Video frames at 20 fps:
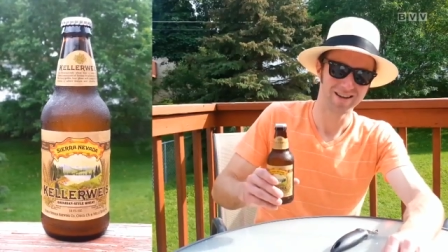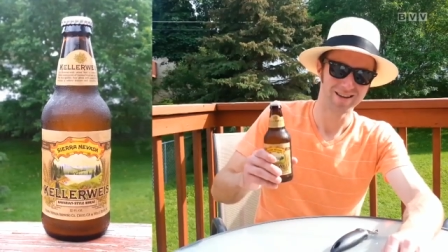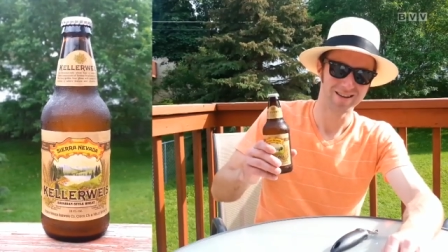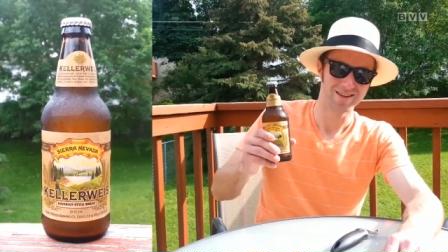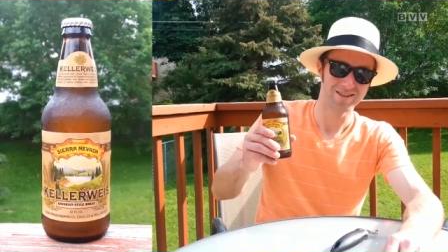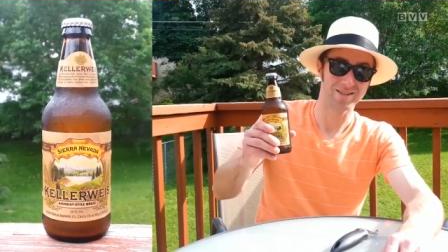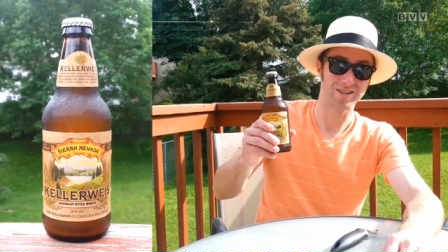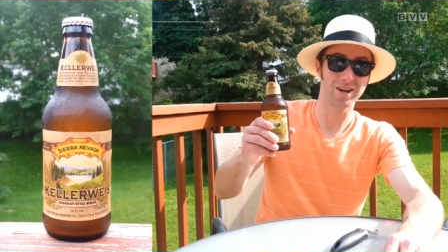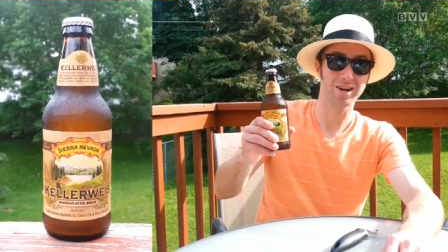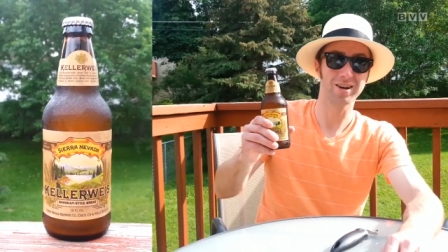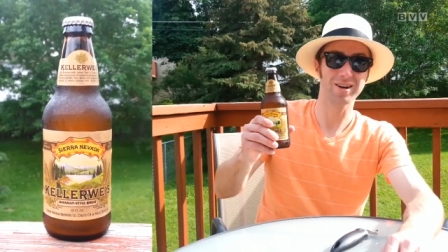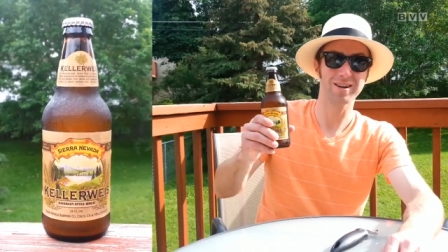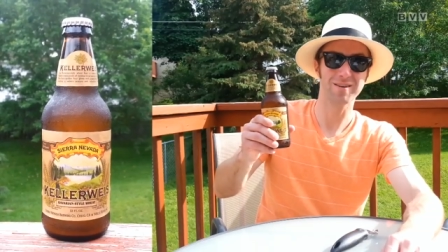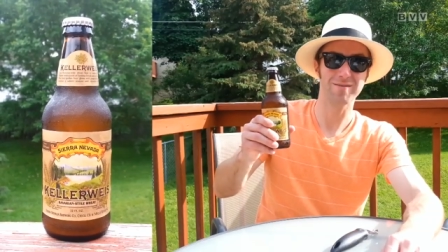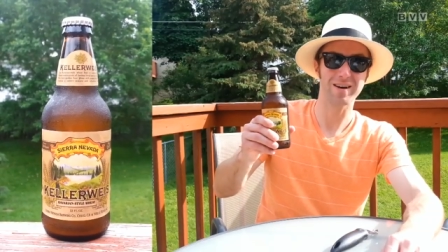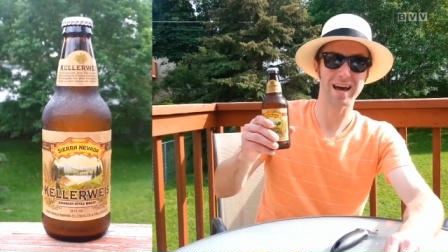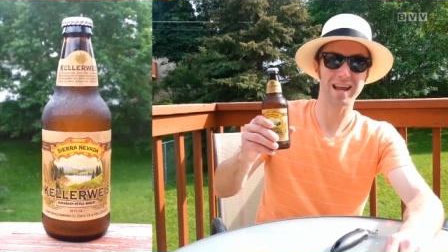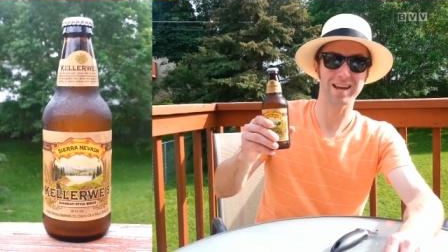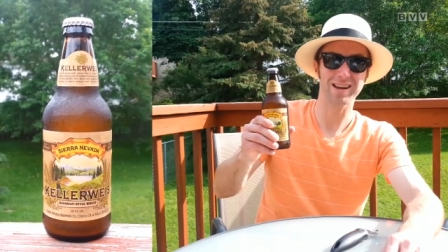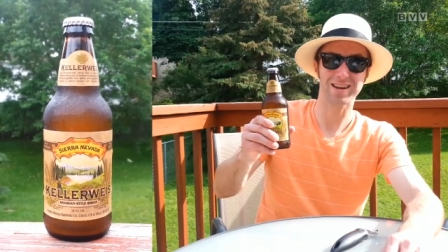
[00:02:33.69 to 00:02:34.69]
Sierra
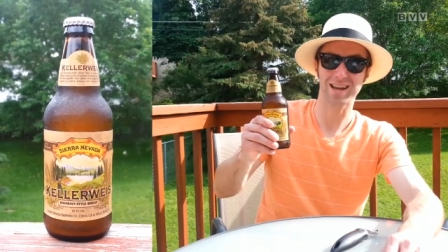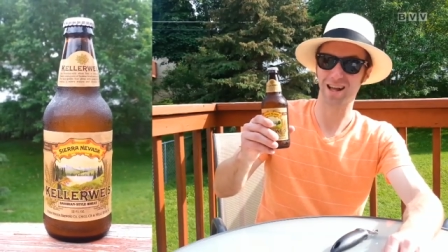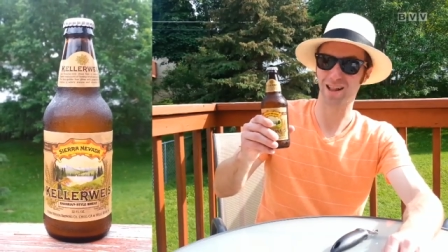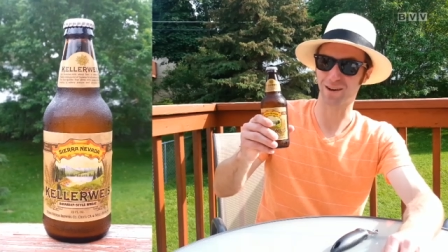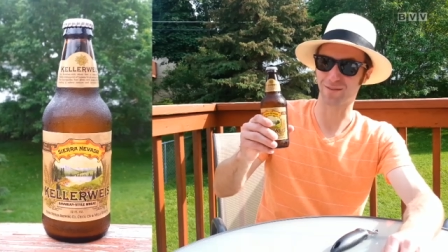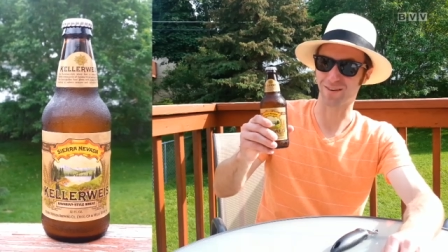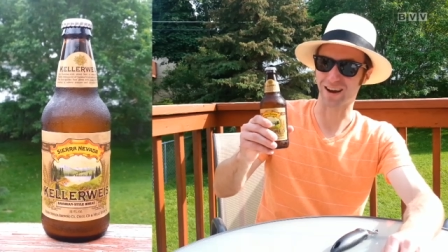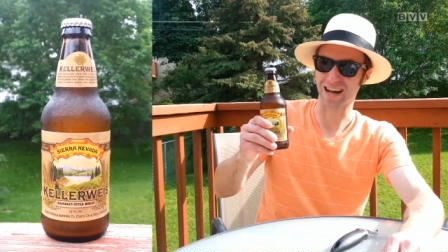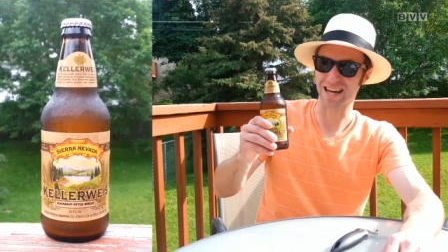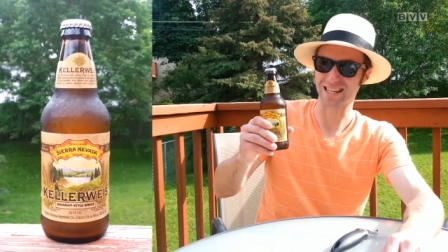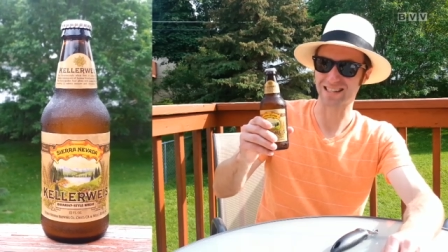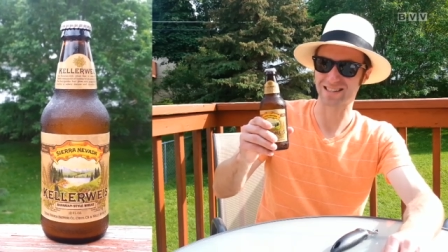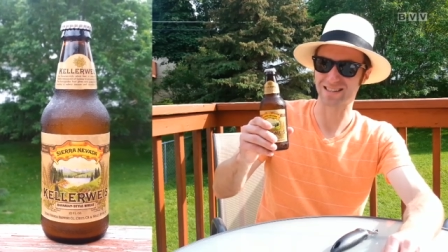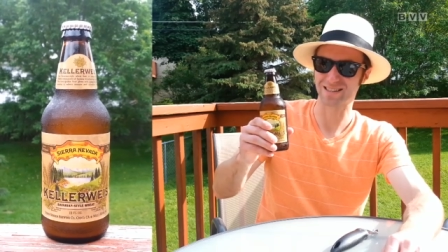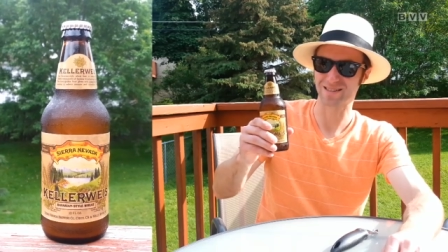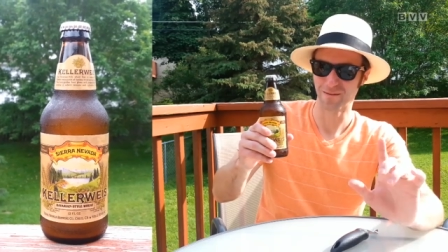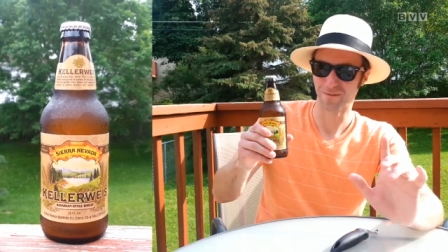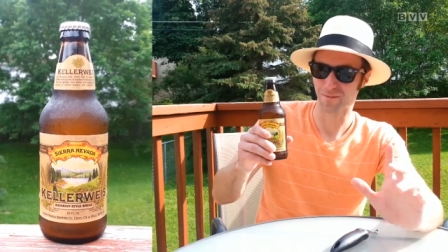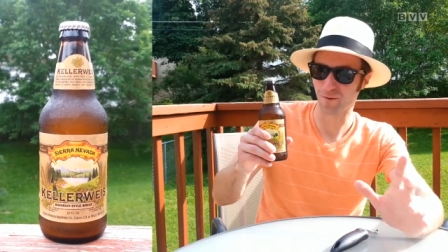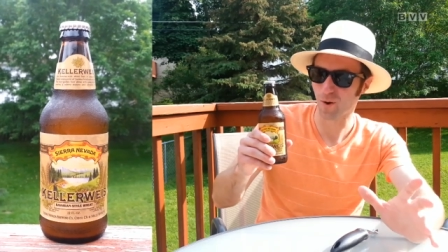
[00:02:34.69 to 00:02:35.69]
Nevada
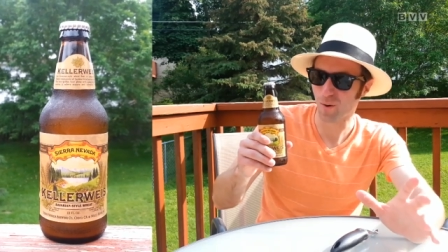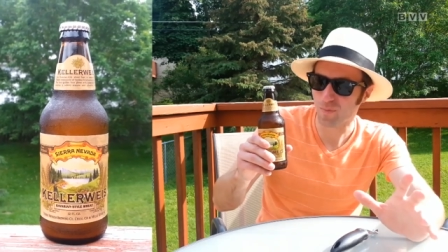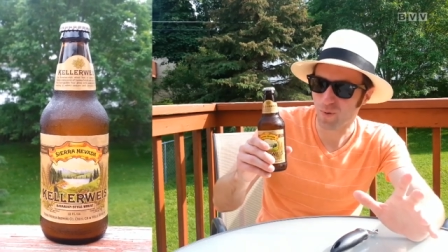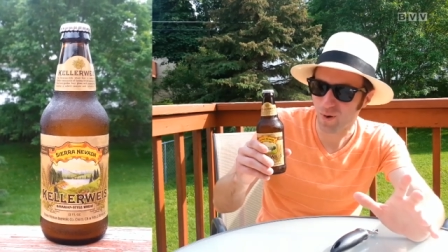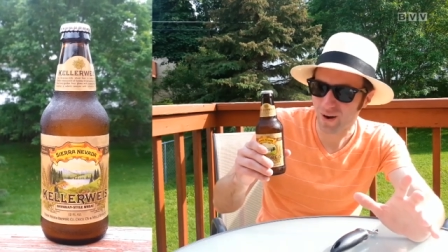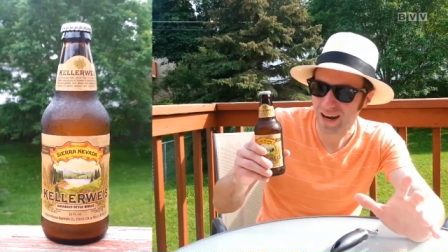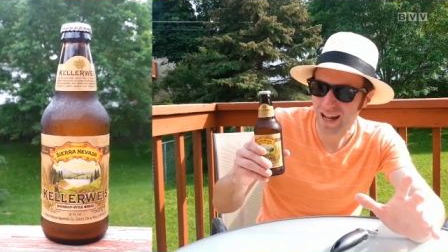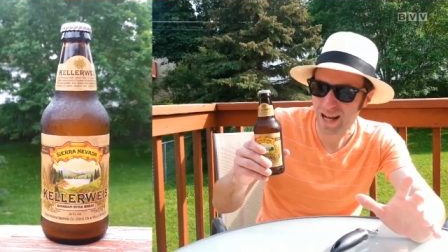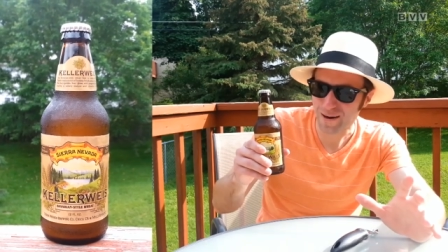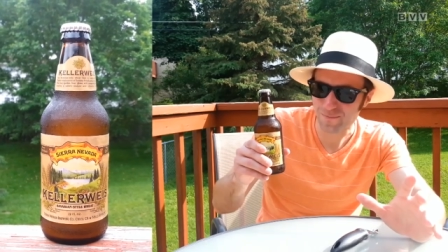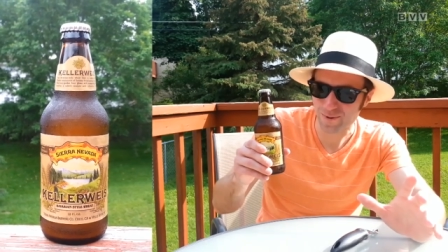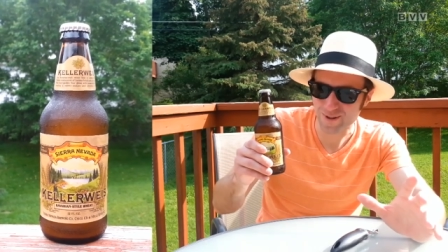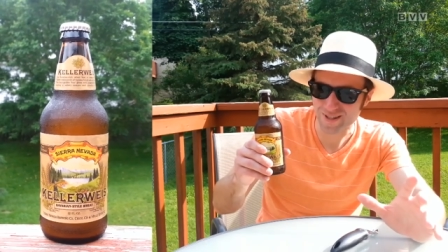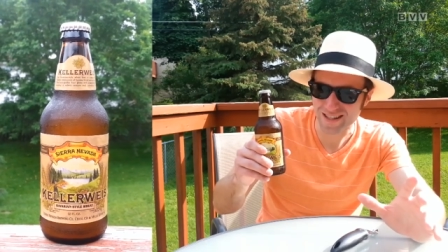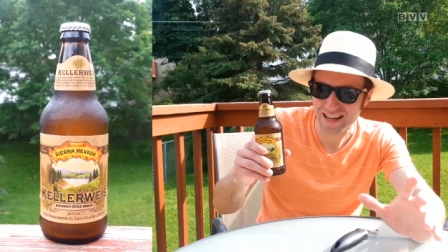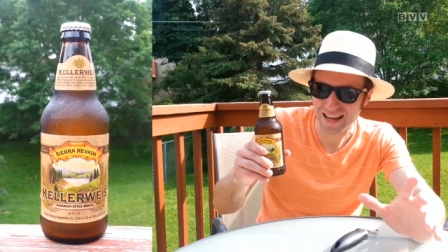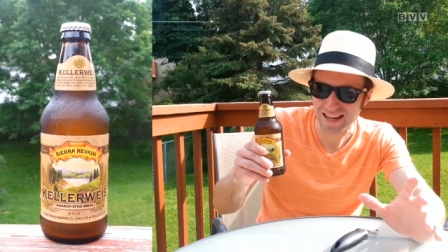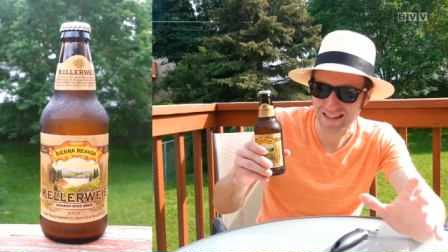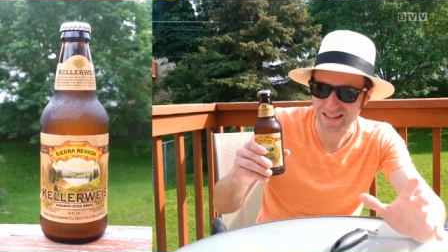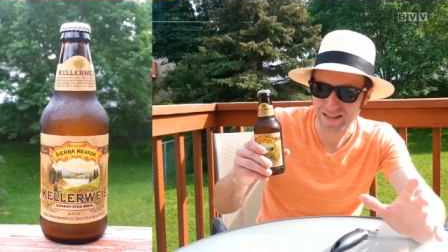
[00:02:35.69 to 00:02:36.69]
Kellerweis,
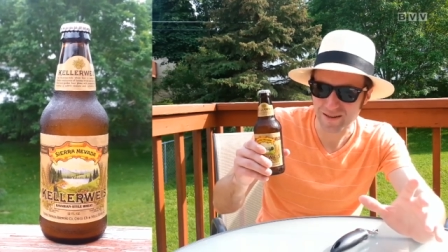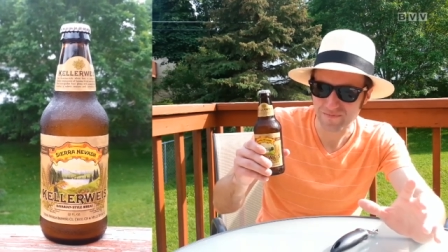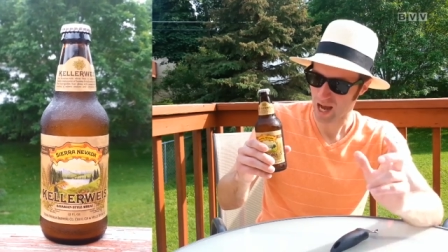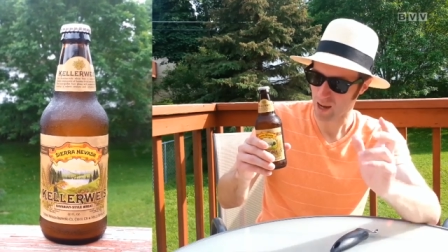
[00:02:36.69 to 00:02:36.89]
4.8%,